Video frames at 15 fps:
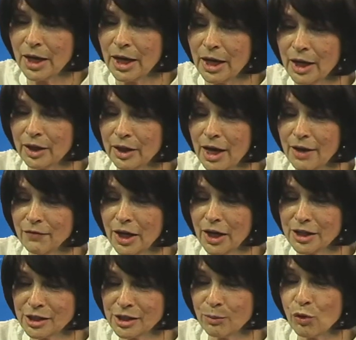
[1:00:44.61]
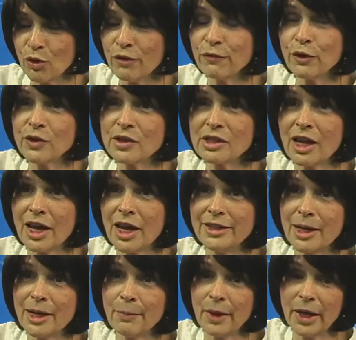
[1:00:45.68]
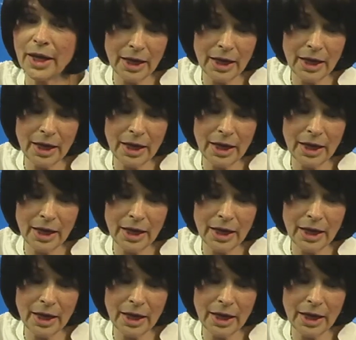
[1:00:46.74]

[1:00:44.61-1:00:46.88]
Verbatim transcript: And I've got some more folks lined up.